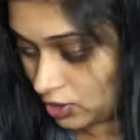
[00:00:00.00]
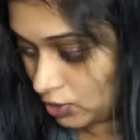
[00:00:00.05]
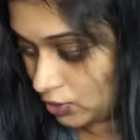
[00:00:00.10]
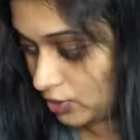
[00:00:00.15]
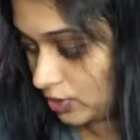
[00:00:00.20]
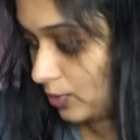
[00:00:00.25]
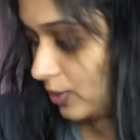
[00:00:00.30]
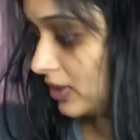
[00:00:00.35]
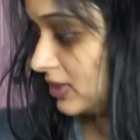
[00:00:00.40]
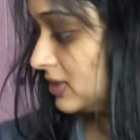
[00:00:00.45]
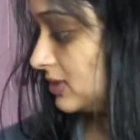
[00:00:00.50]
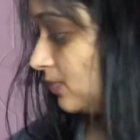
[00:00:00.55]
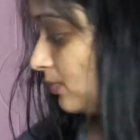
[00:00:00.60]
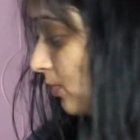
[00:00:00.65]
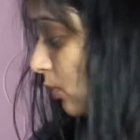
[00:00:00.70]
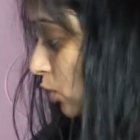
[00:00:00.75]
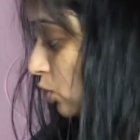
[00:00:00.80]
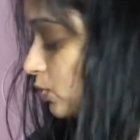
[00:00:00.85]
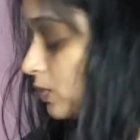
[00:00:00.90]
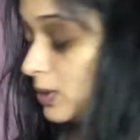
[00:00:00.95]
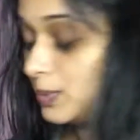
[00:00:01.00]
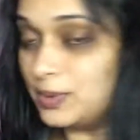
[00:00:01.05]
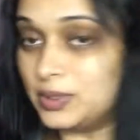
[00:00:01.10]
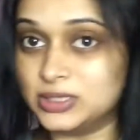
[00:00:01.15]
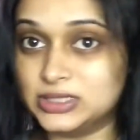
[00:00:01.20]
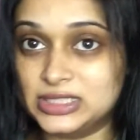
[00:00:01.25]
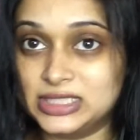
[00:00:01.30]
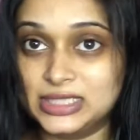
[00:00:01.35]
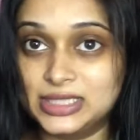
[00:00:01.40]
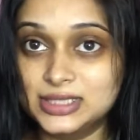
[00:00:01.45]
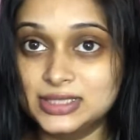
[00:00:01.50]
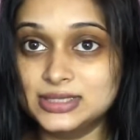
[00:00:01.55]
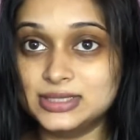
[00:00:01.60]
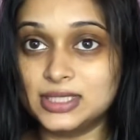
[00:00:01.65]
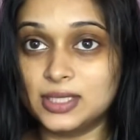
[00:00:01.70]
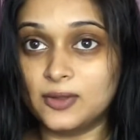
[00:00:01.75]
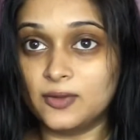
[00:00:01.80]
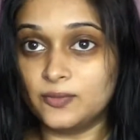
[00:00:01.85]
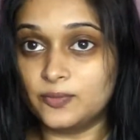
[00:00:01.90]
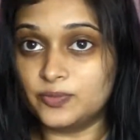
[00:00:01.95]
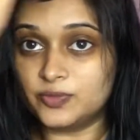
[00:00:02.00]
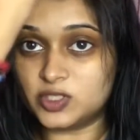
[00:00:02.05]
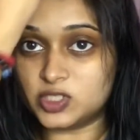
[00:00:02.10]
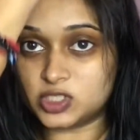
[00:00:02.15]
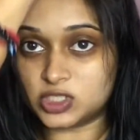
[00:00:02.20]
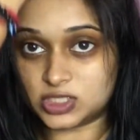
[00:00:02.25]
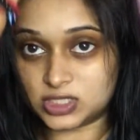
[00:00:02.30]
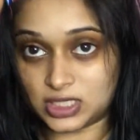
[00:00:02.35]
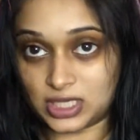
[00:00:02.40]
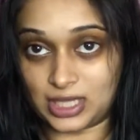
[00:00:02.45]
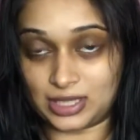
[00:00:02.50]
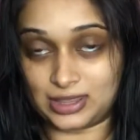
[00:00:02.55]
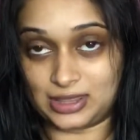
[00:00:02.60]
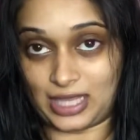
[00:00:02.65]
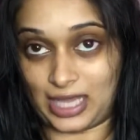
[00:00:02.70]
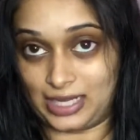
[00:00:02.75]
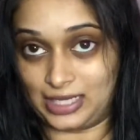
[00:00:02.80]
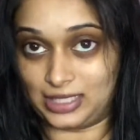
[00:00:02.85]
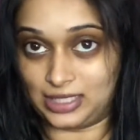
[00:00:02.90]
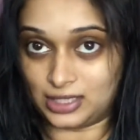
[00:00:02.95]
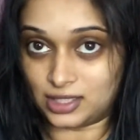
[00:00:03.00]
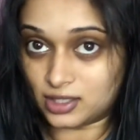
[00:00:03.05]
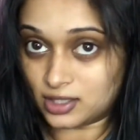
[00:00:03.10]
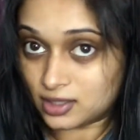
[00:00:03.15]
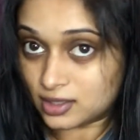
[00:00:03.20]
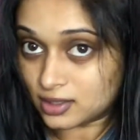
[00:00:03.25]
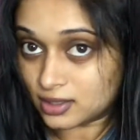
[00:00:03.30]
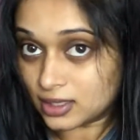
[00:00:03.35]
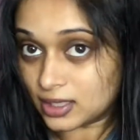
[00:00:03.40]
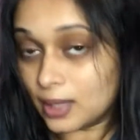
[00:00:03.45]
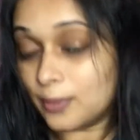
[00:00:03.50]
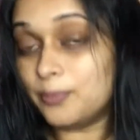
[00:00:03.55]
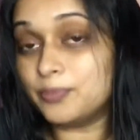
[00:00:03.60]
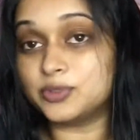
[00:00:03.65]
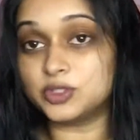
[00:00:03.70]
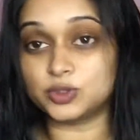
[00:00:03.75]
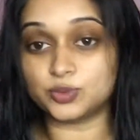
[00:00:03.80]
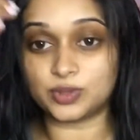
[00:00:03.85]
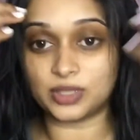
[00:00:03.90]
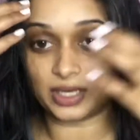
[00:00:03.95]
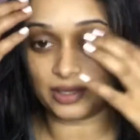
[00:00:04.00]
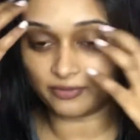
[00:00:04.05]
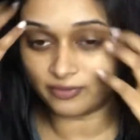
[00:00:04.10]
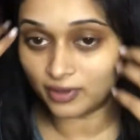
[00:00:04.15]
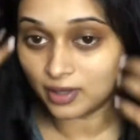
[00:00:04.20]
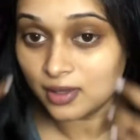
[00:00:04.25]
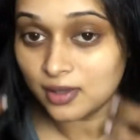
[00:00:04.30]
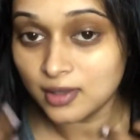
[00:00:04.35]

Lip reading: the ones most people tease, just get that in a clip, just whatever.